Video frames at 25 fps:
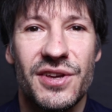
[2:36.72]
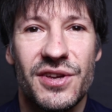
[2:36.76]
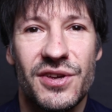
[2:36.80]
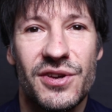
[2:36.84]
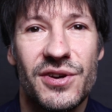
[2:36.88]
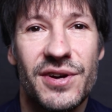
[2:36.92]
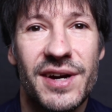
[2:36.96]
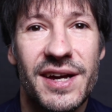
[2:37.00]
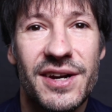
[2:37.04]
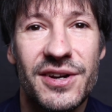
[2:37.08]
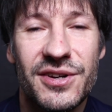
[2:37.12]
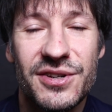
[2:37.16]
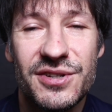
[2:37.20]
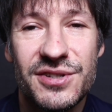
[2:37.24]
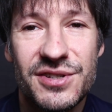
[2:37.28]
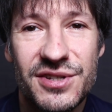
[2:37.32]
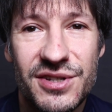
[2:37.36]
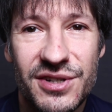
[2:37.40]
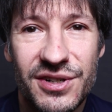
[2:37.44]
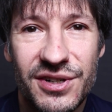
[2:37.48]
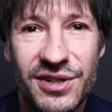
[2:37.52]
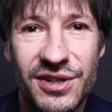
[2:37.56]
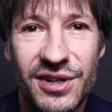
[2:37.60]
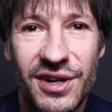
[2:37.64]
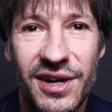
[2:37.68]
You can
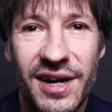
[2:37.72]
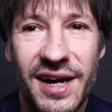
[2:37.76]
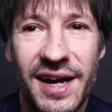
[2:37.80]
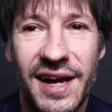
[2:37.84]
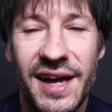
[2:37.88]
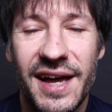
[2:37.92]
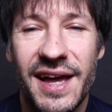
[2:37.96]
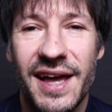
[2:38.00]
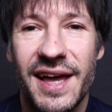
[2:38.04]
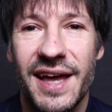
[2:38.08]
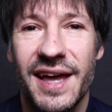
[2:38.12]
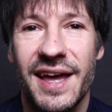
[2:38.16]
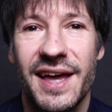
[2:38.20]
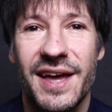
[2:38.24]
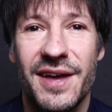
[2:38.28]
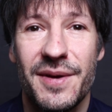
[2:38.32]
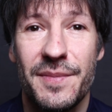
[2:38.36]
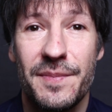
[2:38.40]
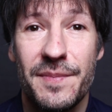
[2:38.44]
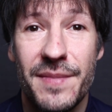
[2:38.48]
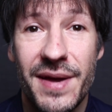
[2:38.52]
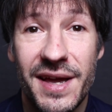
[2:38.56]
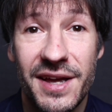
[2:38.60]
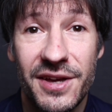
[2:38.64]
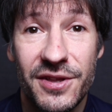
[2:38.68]
also
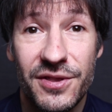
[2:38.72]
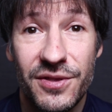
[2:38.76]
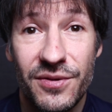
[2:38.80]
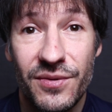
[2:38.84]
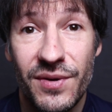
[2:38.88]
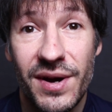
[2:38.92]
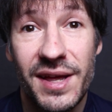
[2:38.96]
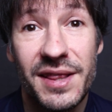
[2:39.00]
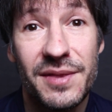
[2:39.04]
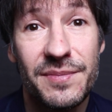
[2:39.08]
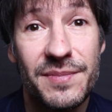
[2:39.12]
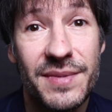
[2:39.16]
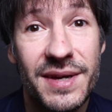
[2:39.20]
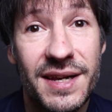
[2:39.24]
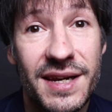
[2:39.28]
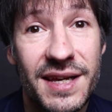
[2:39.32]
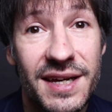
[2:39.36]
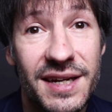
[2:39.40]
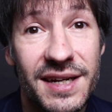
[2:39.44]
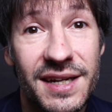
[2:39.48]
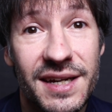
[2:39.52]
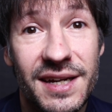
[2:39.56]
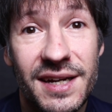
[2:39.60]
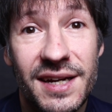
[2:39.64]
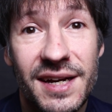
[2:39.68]
make thread
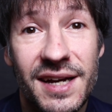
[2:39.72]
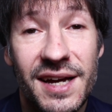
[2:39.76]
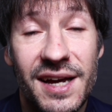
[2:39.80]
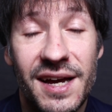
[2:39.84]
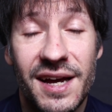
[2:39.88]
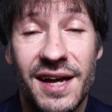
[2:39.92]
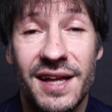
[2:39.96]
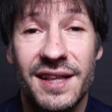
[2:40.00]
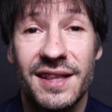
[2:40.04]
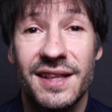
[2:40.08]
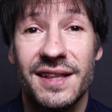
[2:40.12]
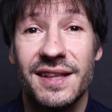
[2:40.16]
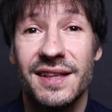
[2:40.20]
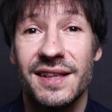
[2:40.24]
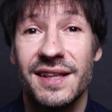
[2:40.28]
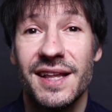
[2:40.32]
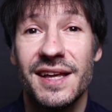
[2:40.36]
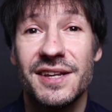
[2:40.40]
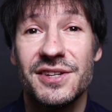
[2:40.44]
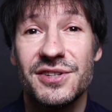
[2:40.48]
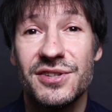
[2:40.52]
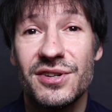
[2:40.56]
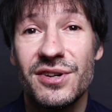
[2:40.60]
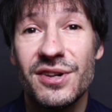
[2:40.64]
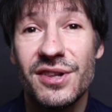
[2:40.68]
milling, and
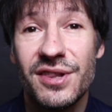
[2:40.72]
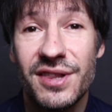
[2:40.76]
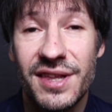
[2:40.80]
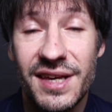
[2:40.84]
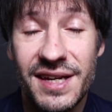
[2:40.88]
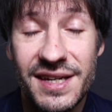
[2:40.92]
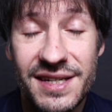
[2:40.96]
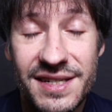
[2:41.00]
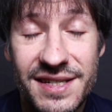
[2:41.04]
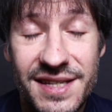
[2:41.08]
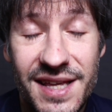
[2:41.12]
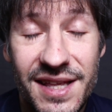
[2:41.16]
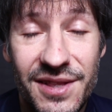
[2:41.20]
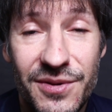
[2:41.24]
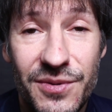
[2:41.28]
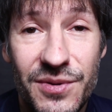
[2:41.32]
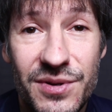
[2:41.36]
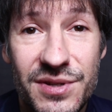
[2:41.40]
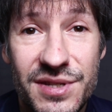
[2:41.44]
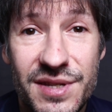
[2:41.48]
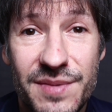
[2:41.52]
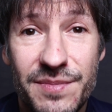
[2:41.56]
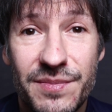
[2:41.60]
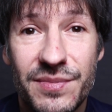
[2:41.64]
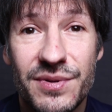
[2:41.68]
that's all things that
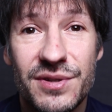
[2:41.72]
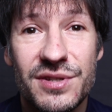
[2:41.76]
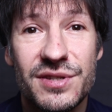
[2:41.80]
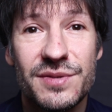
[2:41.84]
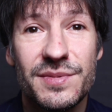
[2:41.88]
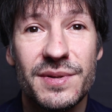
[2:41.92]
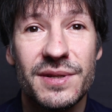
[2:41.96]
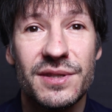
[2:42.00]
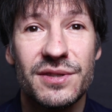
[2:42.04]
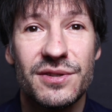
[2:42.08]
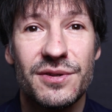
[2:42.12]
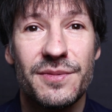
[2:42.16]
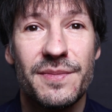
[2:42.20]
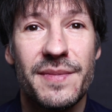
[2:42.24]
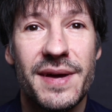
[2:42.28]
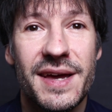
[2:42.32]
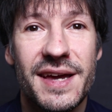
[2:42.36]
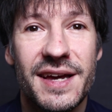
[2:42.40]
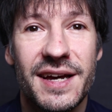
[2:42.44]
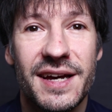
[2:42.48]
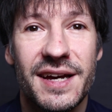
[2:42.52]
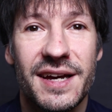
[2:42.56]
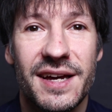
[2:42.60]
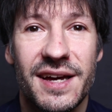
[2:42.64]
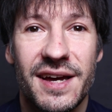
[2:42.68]
was impossible to
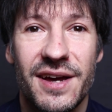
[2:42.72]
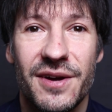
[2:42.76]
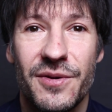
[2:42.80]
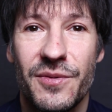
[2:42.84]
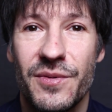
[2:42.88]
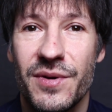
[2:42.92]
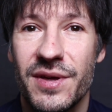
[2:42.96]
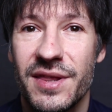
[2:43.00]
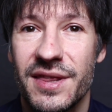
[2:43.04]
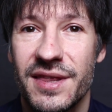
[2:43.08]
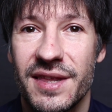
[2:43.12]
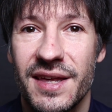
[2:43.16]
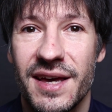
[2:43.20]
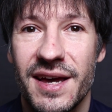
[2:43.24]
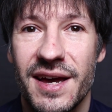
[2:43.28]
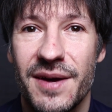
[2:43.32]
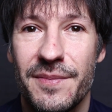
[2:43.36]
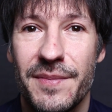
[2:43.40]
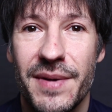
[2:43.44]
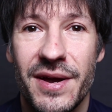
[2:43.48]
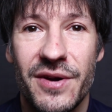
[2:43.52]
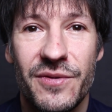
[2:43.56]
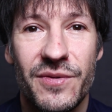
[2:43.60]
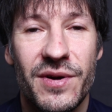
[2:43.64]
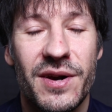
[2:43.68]
make with a
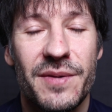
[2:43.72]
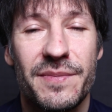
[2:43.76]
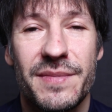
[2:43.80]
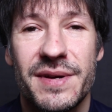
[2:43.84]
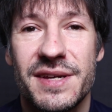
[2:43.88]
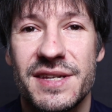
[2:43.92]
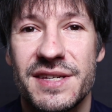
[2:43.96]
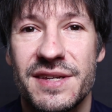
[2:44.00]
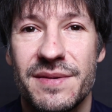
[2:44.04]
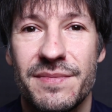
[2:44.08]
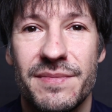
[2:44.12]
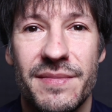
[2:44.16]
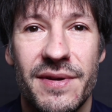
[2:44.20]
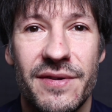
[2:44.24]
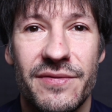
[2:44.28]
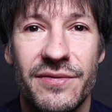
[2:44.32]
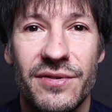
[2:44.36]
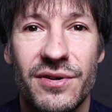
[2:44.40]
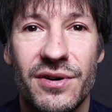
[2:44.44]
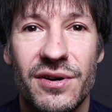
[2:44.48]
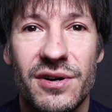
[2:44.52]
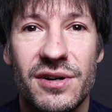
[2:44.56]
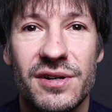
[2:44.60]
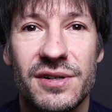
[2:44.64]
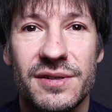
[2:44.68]
manual machine
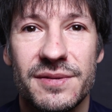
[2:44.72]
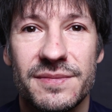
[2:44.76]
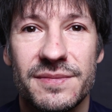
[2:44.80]
before.